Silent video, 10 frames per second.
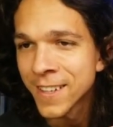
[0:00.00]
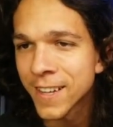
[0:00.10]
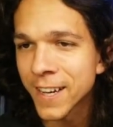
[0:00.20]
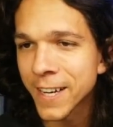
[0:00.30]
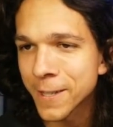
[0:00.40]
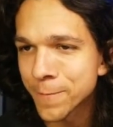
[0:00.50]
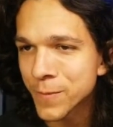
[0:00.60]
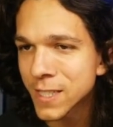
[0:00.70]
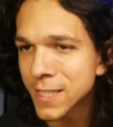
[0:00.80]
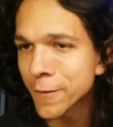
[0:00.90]
Um,
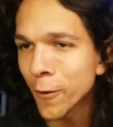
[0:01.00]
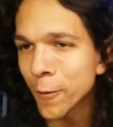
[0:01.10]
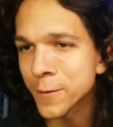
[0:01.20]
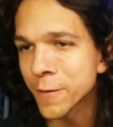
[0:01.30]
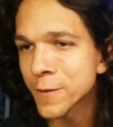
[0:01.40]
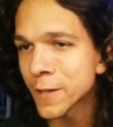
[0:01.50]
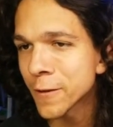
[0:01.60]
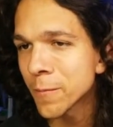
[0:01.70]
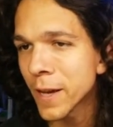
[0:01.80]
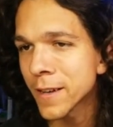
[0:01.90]
Steve Holt, if
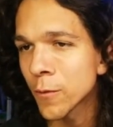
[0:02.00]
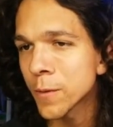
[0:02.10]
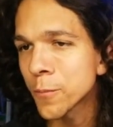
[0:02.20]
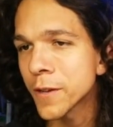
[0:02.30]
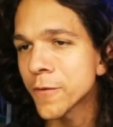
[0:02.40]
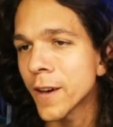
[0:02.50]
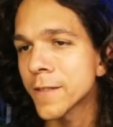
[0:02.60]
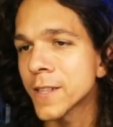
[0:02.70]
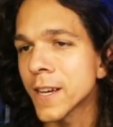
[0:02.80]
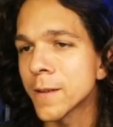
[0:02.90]
Sirui made a
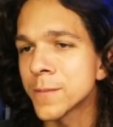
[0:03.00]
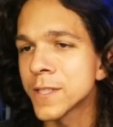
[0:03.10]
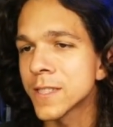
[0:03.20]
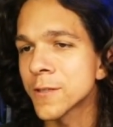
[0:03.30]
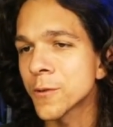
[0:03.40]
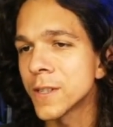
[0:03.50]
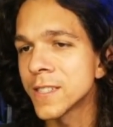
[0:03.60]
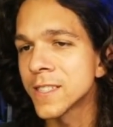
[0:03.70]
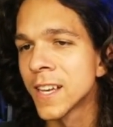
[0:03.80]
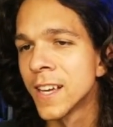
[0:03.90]
1.5 times
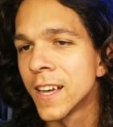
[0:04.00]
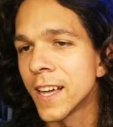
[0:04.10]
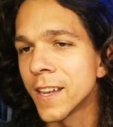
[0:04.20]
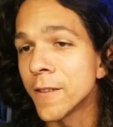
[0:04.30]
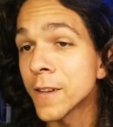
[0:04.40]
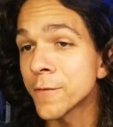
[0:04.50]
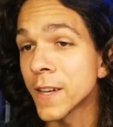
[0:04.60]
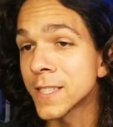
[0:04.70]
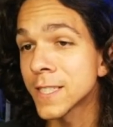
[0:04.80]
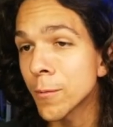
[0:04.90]
squeeze, and even if
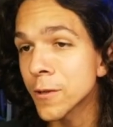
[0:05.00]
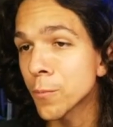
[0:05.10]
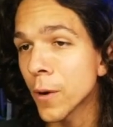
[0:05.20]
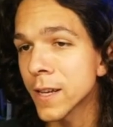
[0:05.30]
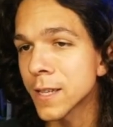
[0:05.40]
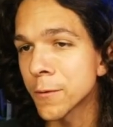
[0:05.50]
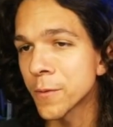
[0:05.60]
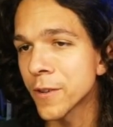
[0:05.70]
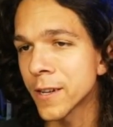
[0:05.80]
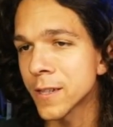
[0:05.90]
they double the price, I would be
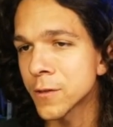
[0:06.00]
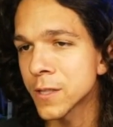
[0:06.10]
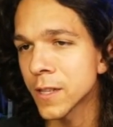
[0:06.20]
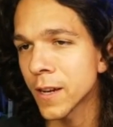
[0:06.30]
very interested.